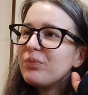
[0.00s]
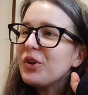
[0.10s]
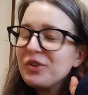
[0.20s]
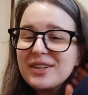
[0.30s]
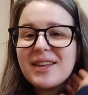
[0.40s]
Or
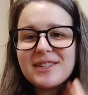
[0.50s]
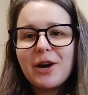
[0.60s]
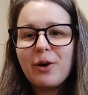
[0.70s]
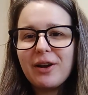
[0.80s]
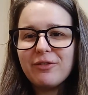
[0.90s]
at least that's
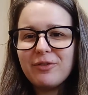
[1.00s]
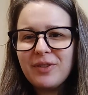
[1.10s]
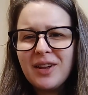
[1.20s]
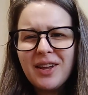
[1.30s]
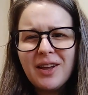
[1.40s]
how
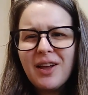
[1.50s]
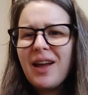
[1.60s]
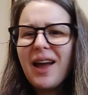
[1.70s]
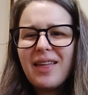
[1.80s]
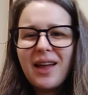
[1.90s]

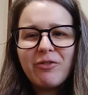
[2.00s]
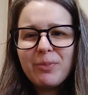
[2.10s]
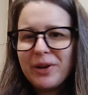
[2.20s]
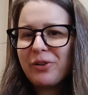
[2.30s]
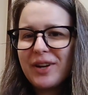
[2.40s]

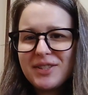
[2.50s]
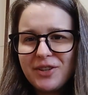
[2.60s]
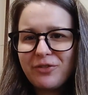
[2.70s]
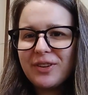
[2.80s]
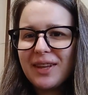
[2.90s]
everybody writes
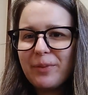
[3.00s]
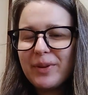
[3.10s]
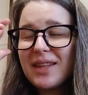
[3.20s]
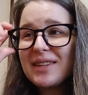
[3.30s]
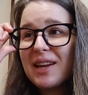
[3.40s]
differently, but
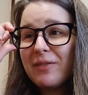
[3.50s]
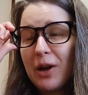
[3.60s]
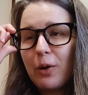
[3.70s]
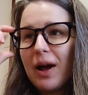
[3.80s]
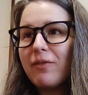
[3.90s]
that's kind of
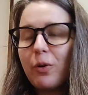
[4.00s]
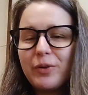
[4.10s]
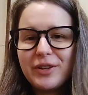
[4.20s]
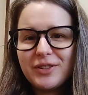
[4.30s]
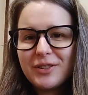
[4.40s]
how I've
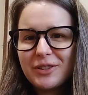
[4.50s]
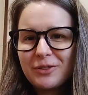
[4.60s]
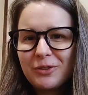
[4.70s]
always